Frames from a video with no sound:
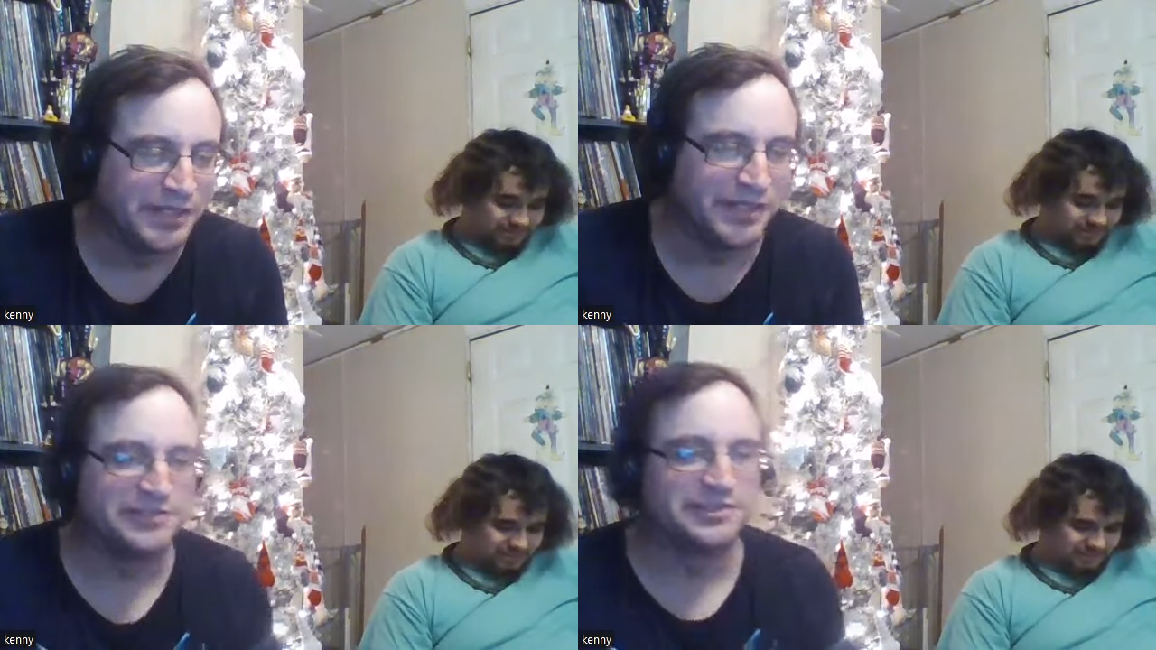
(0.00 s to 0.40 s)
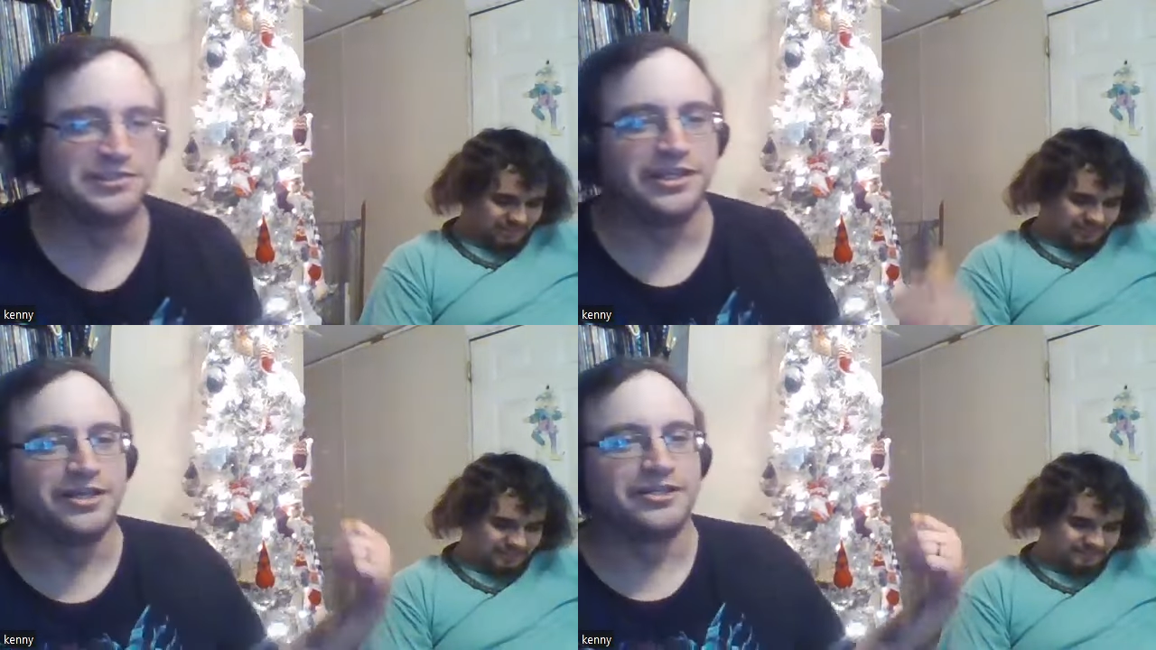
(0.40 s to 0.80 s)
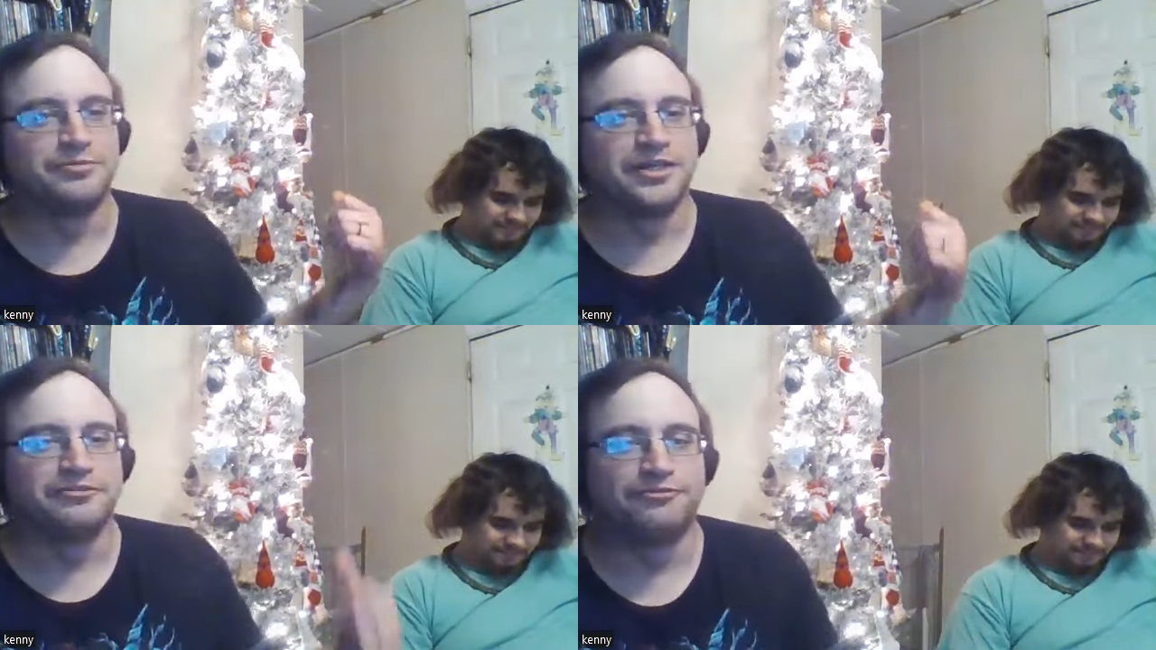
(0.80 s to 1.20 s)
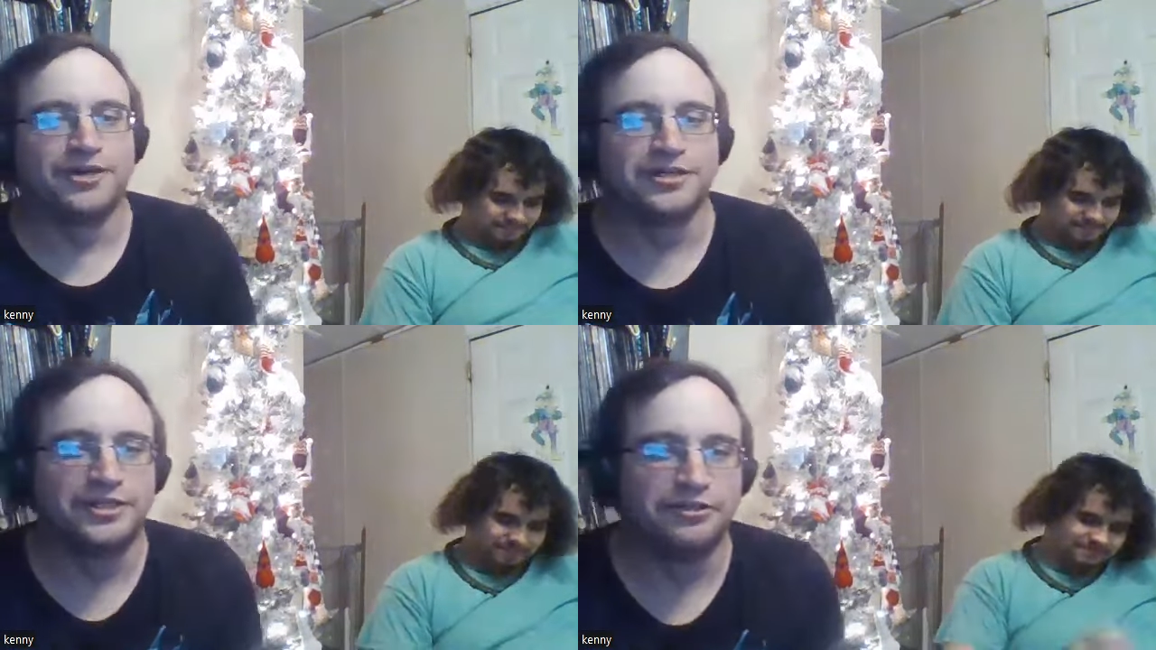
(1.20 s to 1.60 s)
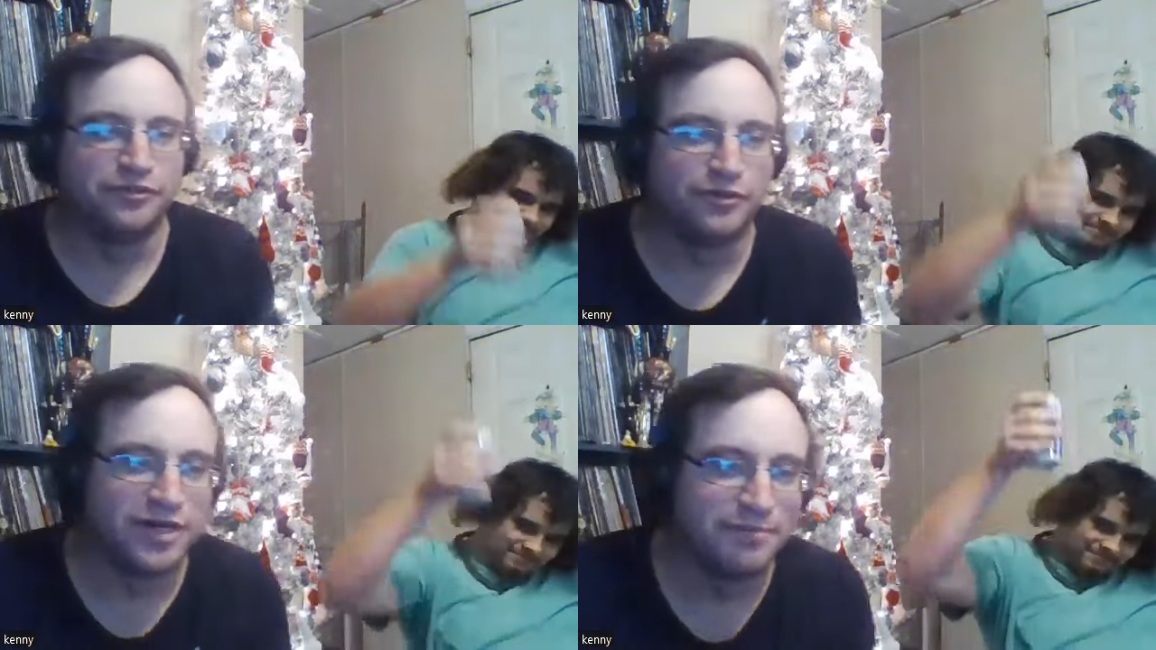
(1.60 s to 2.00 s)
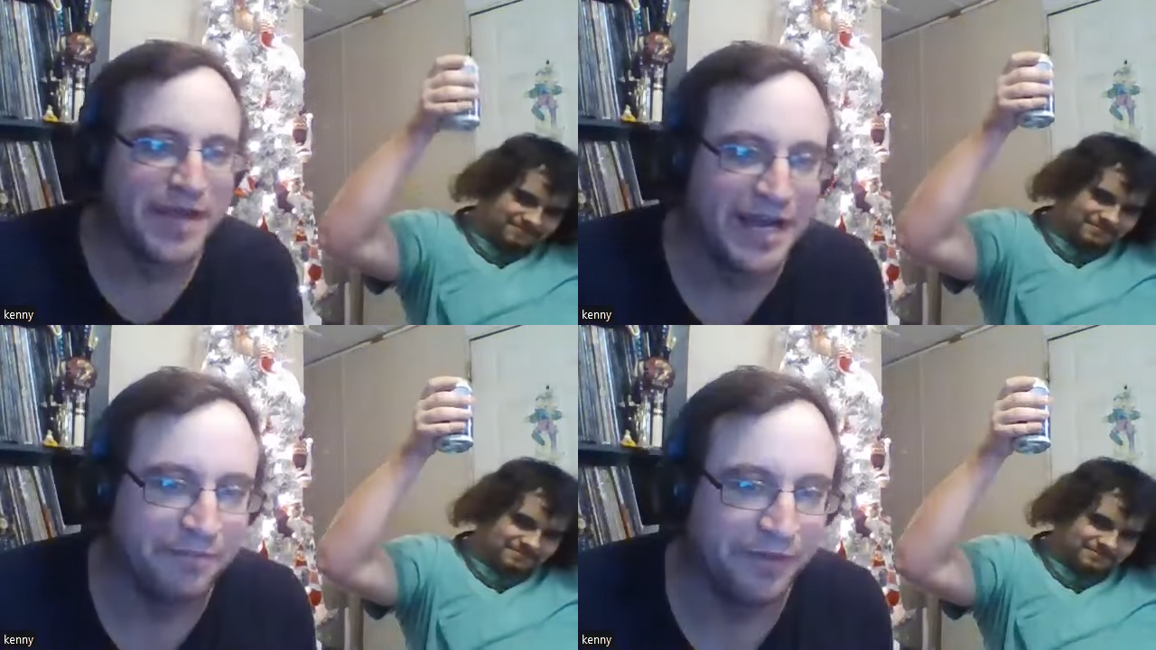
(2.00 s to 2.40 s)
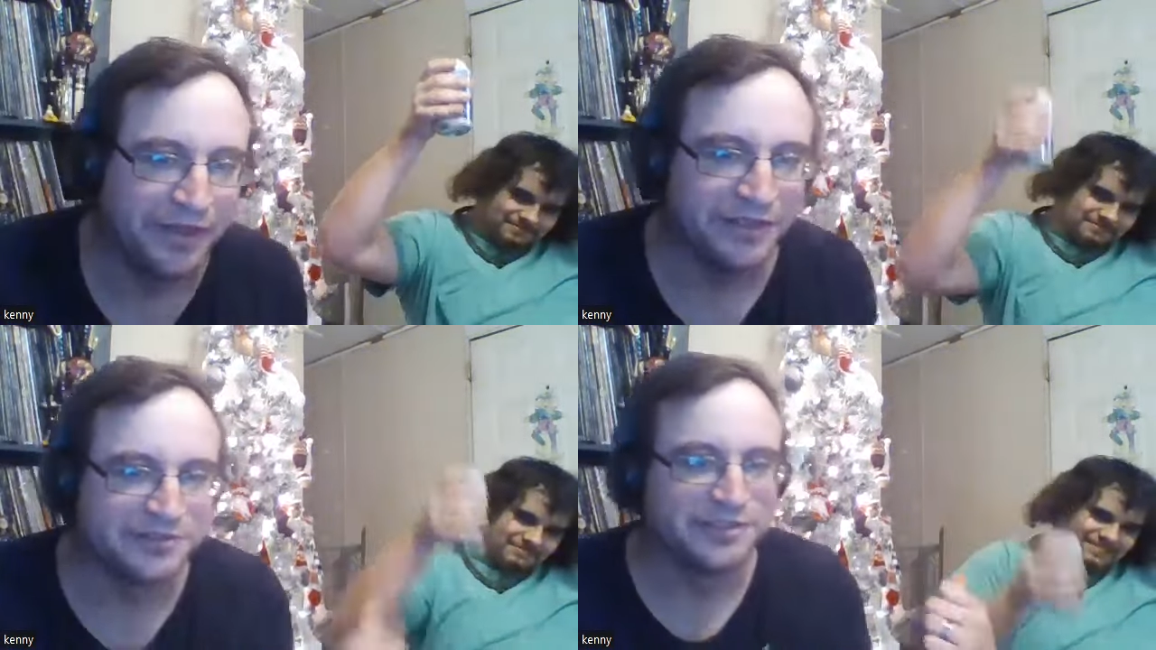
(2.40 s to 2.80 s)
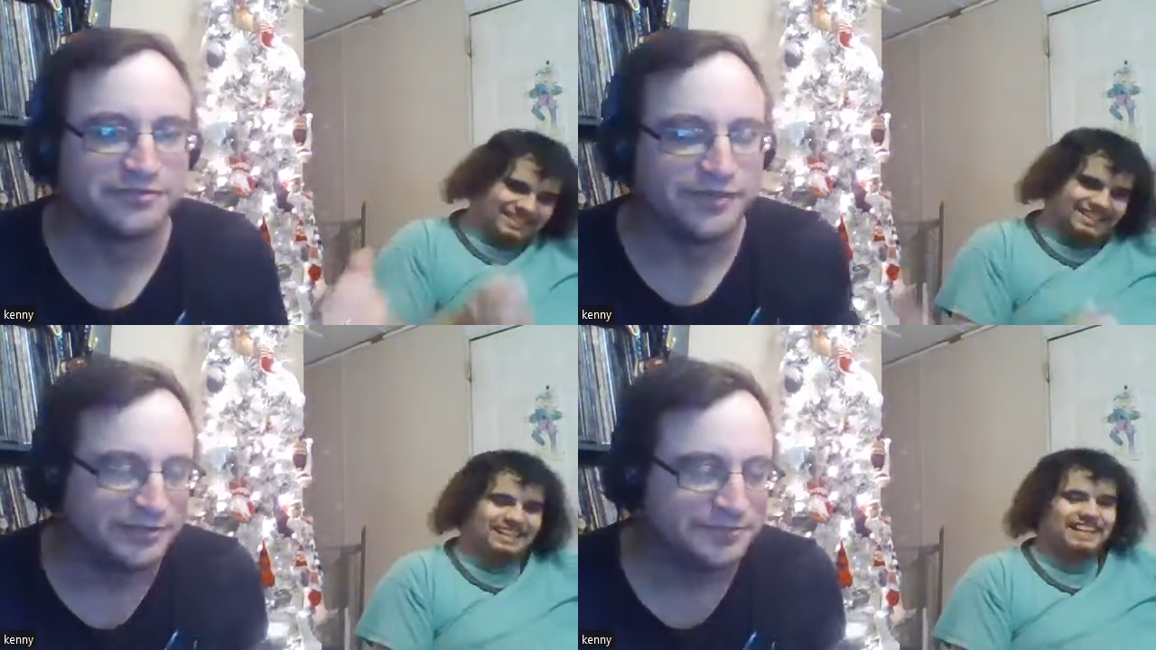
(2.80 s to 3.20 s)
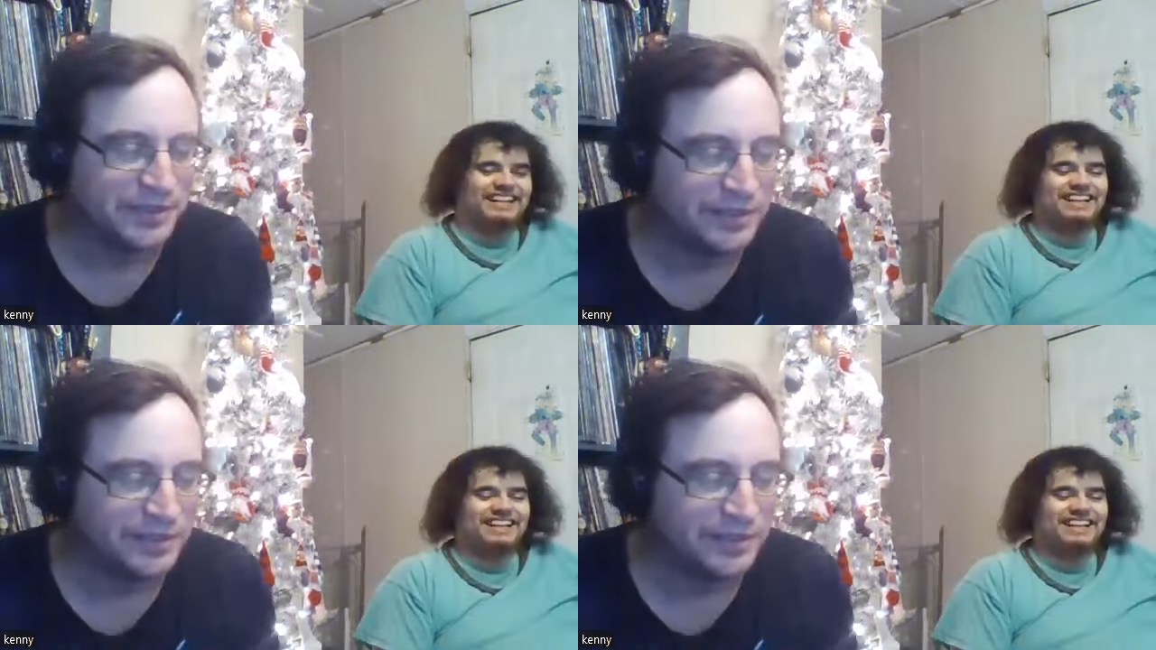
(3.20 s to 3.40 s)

Speaker 1: And this is the other motherfucker. If you are mad at me, it's his fault.